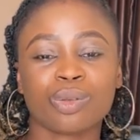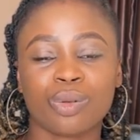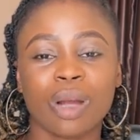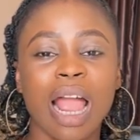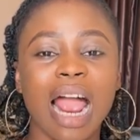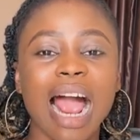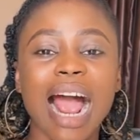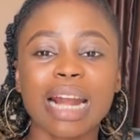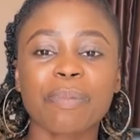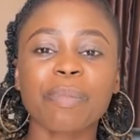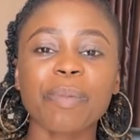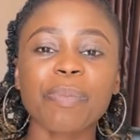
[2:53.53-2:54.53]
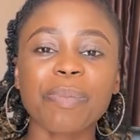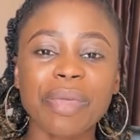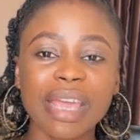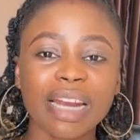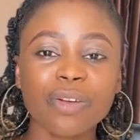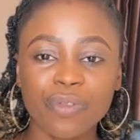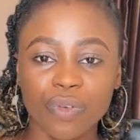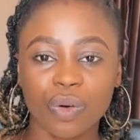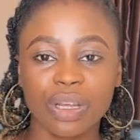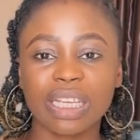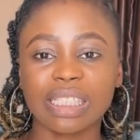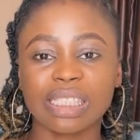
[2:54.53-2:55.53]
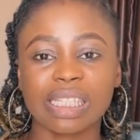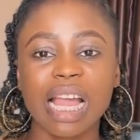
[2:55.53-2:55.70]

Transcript: So I had prepared for it.